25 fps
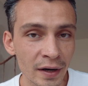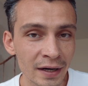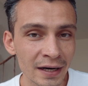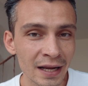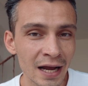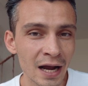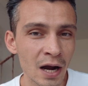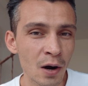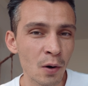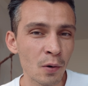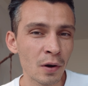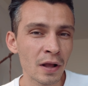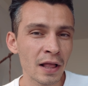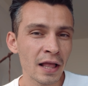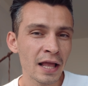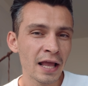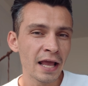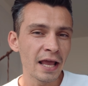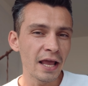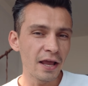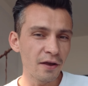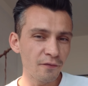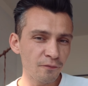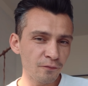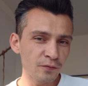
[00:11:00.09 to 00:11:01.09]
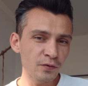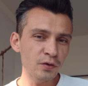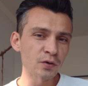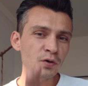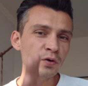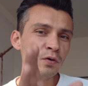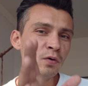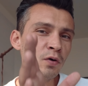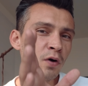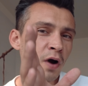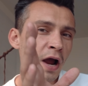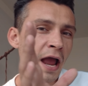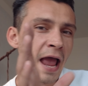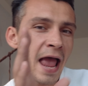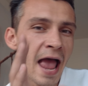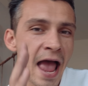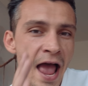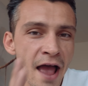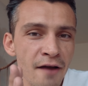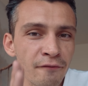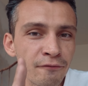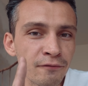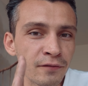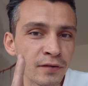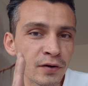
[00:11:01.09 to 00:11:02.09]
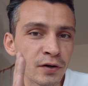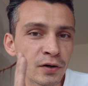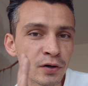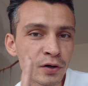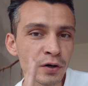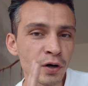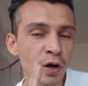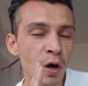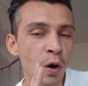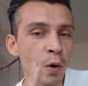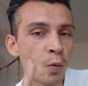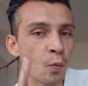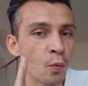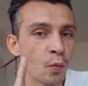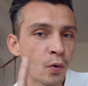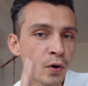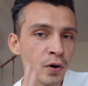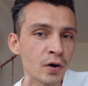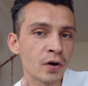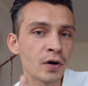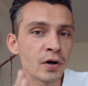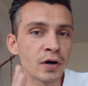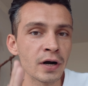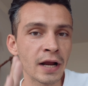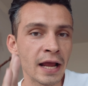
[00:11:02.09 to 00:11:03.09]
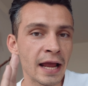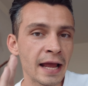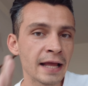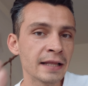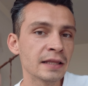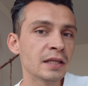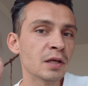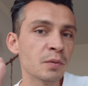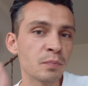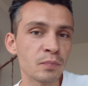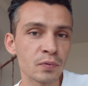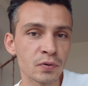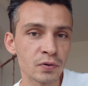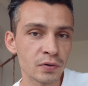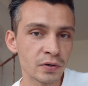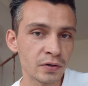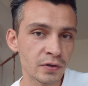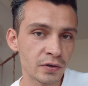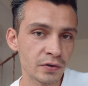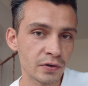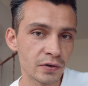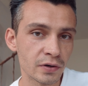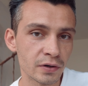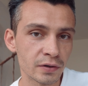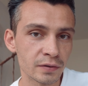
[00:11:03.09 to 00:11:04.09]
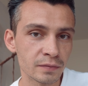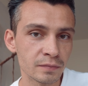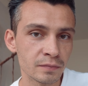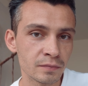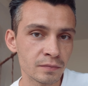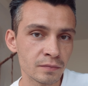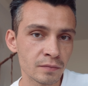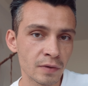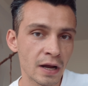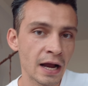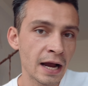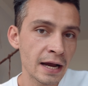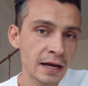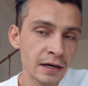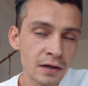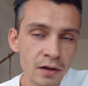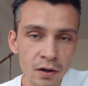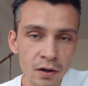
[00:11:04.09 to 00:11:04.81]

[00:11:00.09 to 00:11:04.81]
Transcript: Now, if you ever were entrepreneur, I